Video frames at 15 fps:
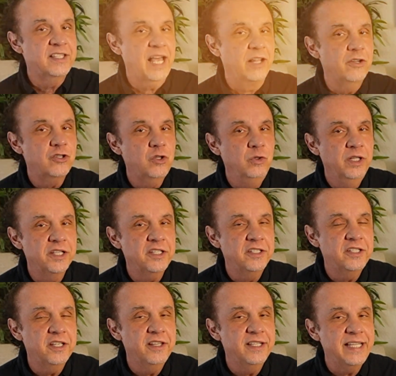sellers who
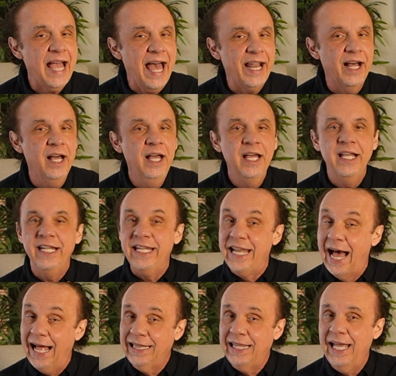listen to the data,
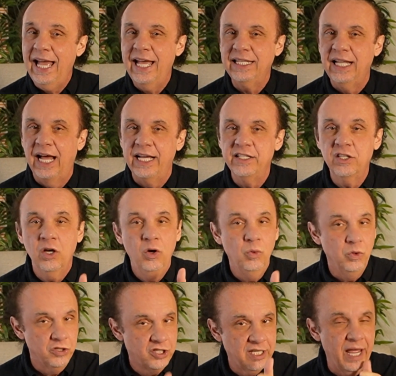not the headlines,
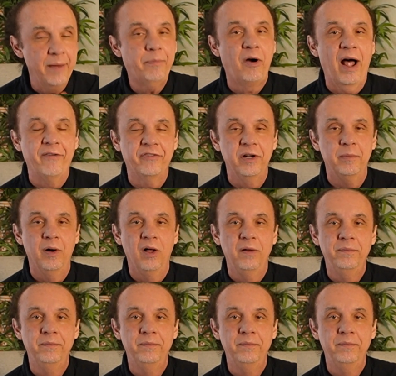will stay profitable.